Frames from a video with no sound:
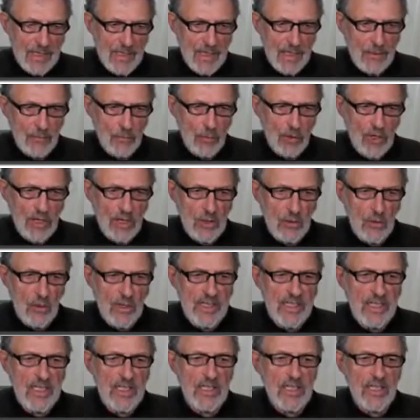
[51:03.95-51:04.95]
then we're going
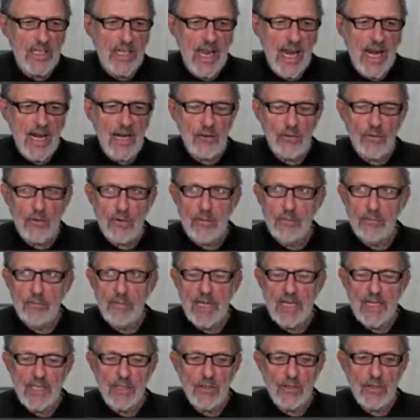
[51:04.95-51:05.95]
to
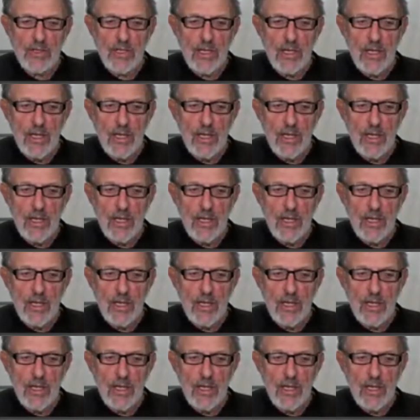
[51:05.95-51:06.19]
decrement